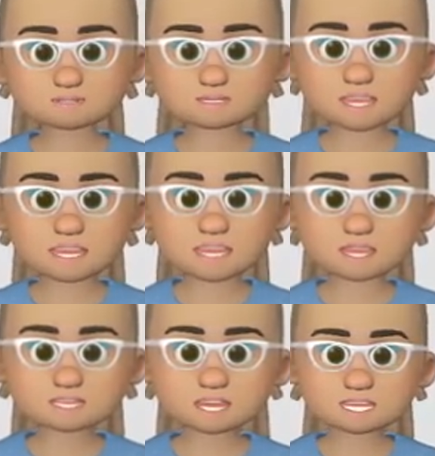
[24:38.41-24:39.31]
it is
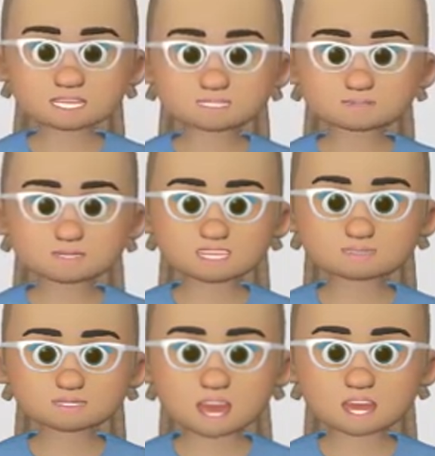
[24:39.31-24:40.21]
derived
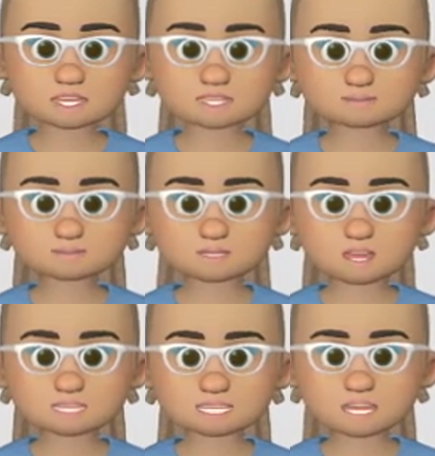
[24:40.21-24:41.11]
from
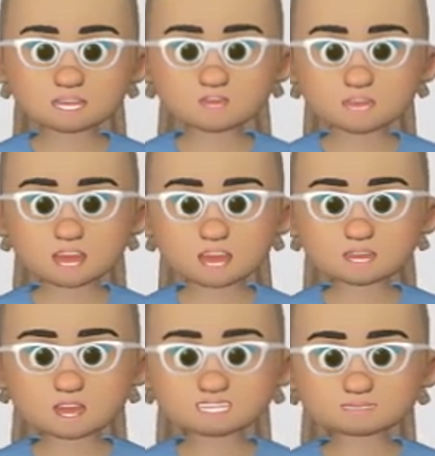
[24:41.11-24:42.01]
other
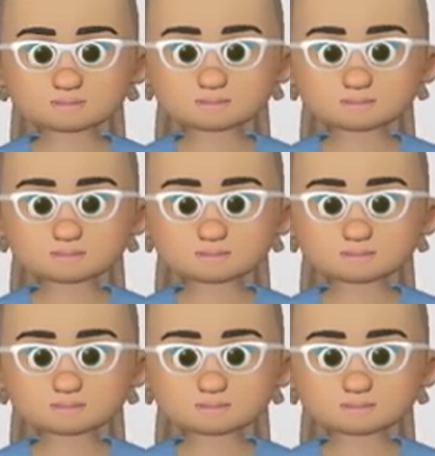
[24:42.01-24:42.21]
biomolecules,